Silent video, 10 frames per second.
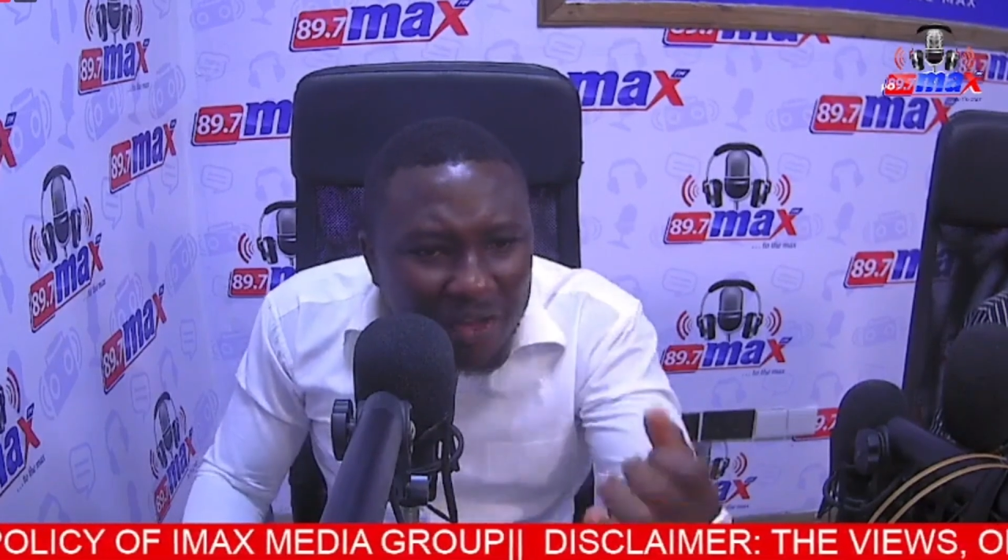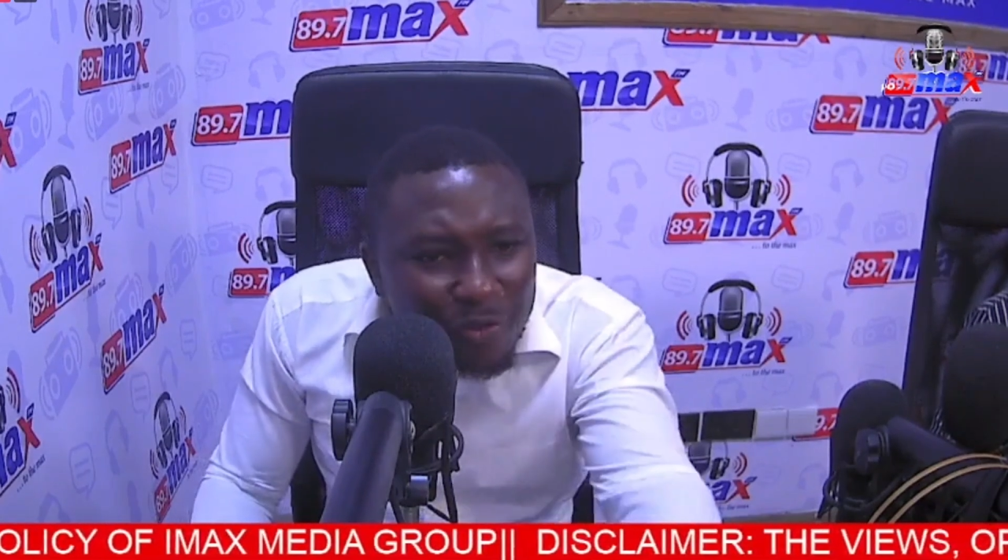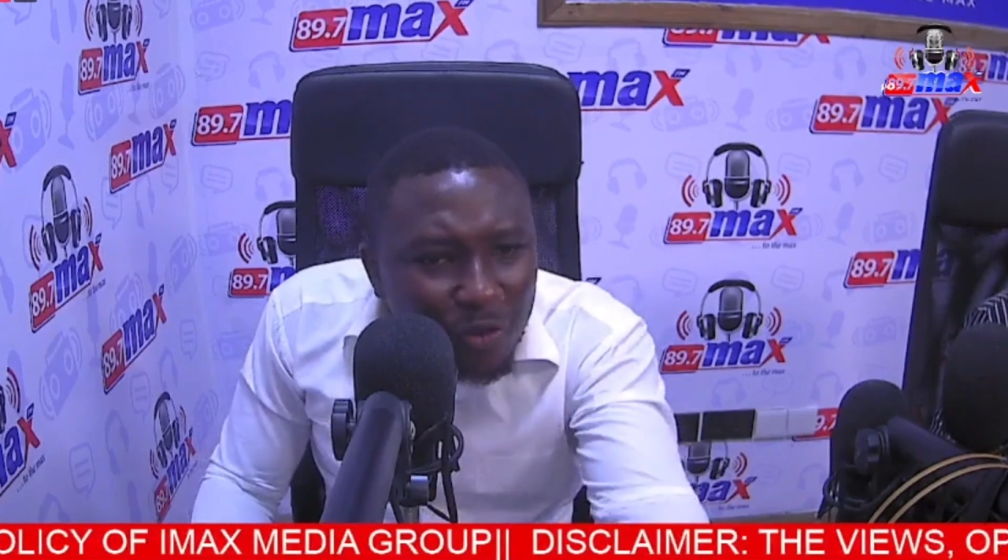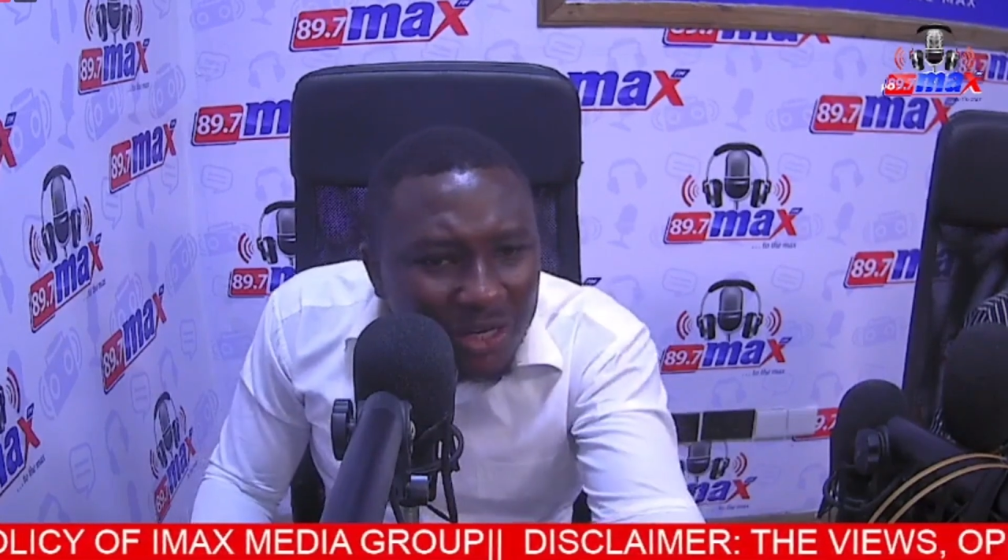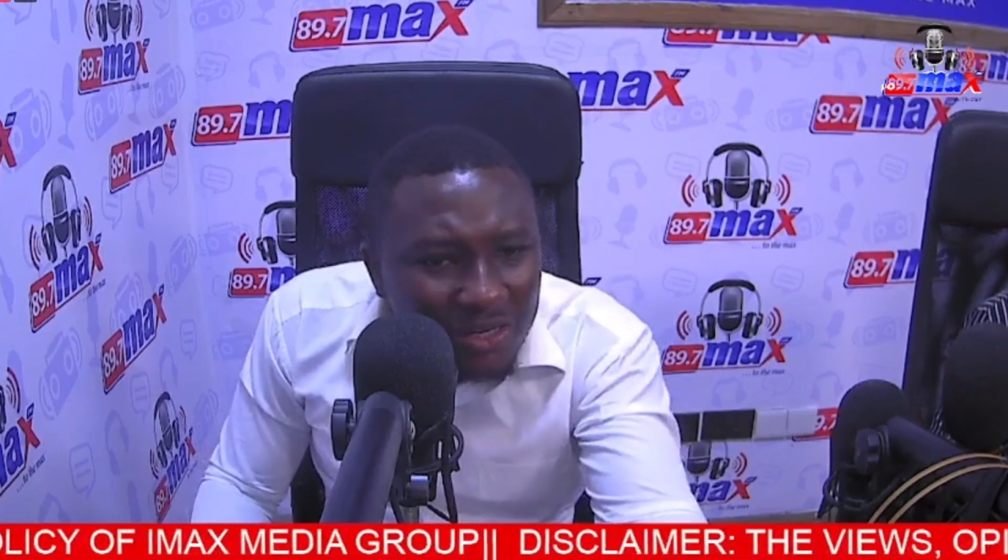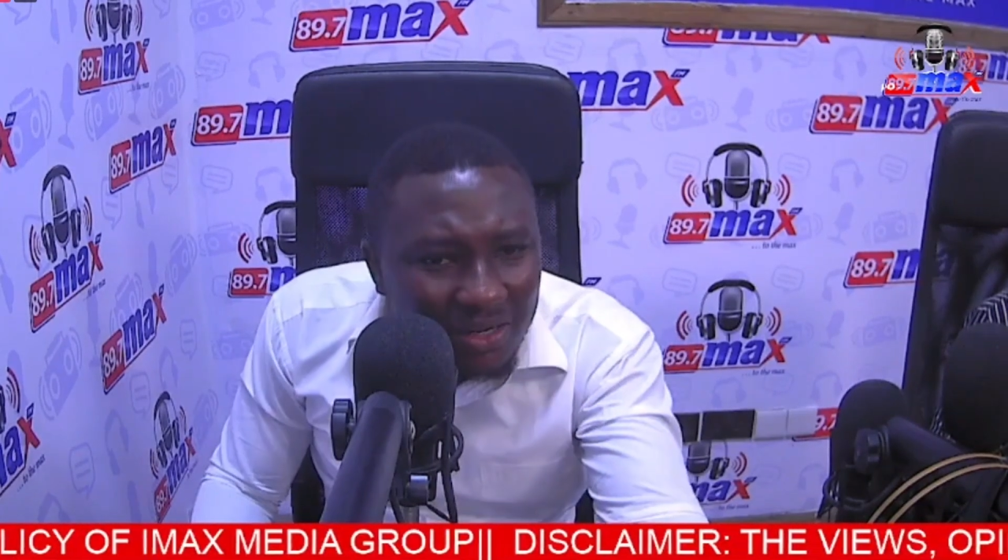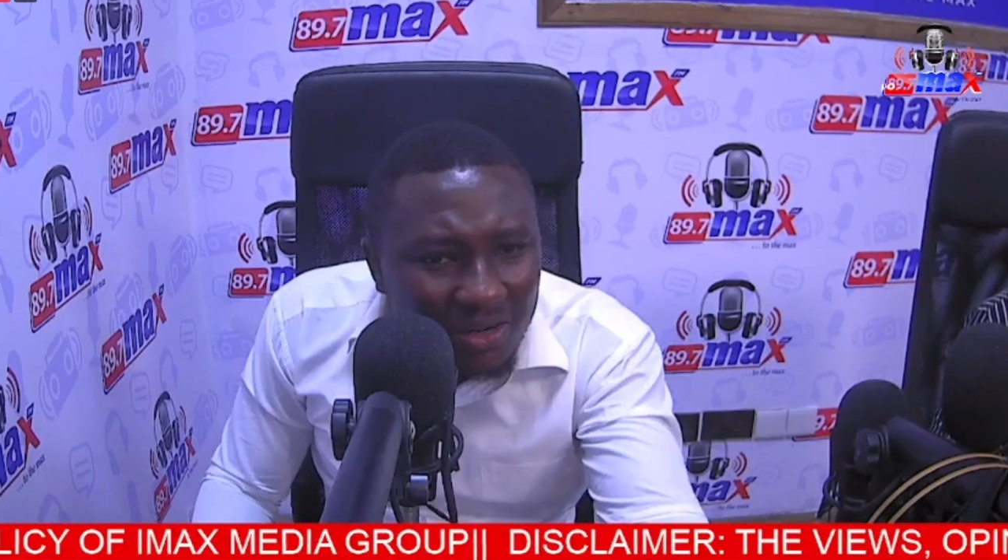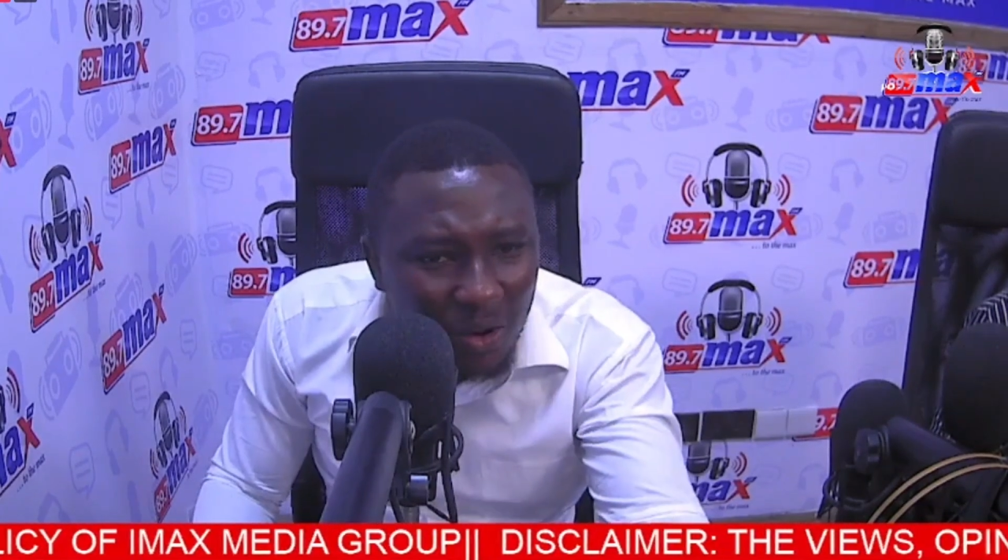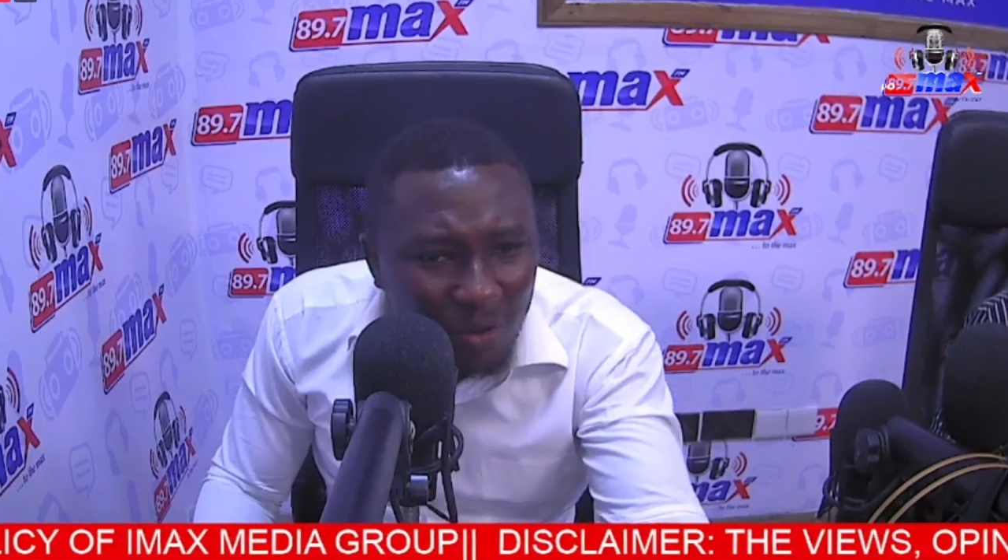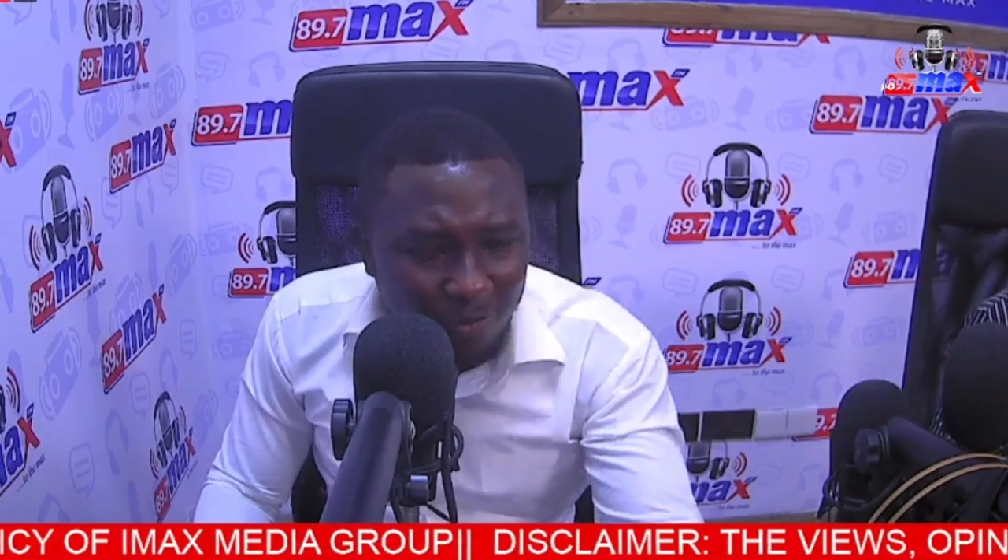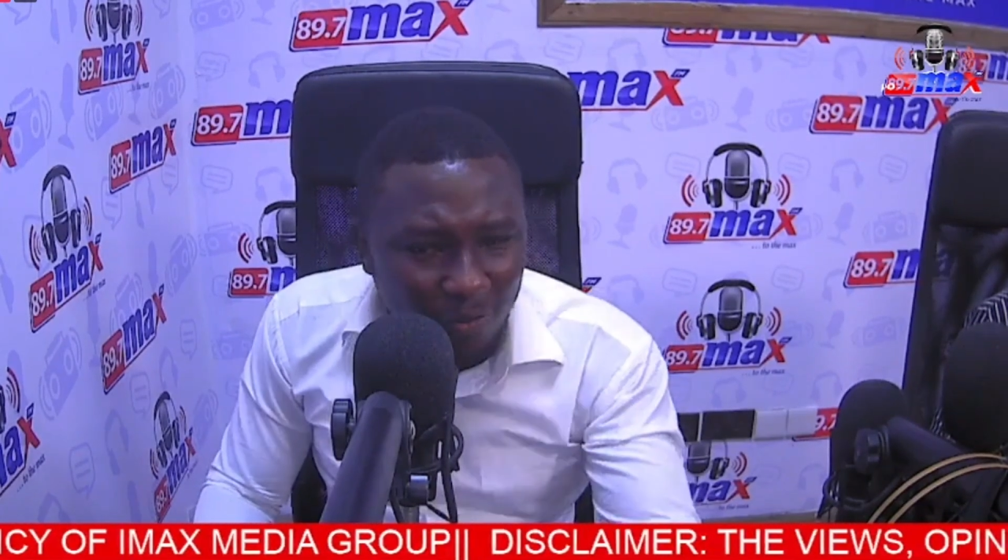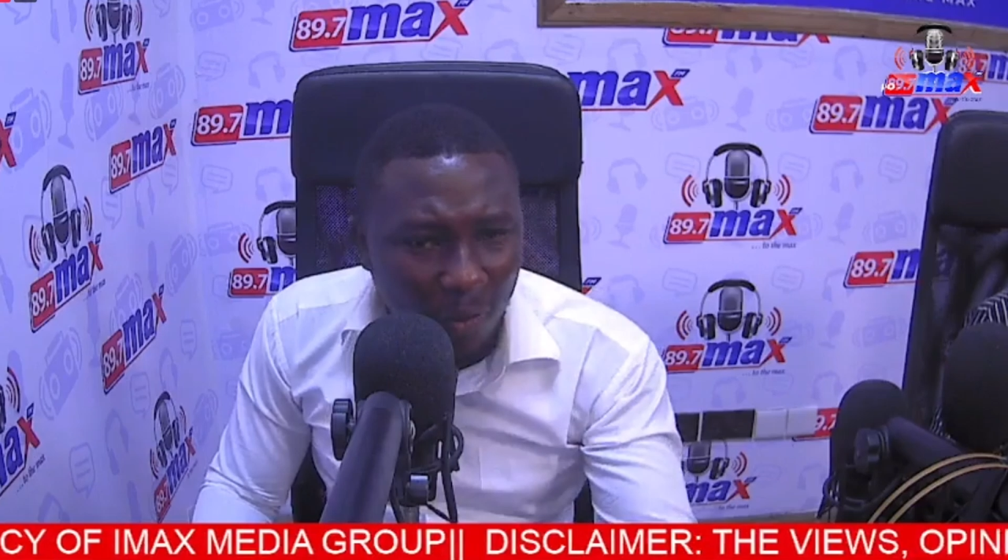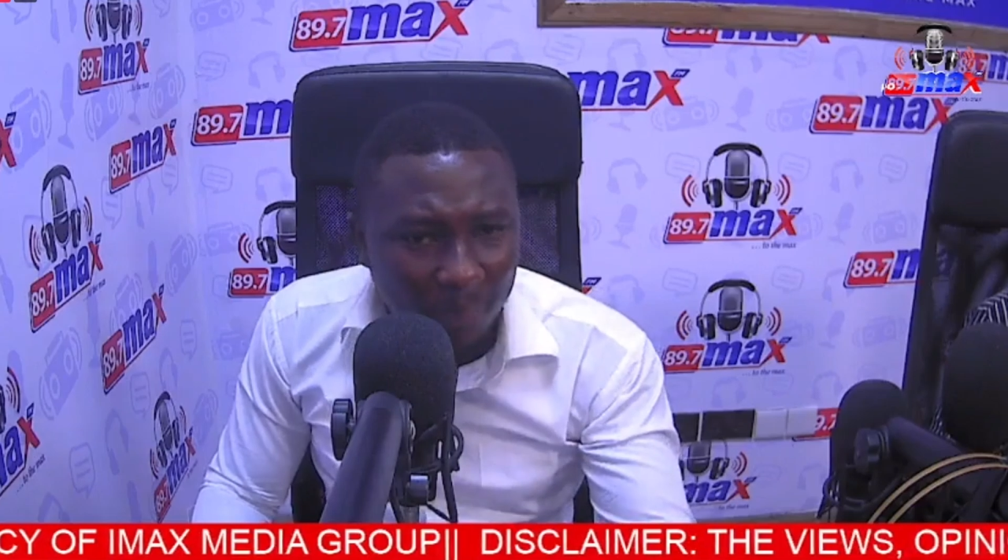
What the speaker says: Foden on form,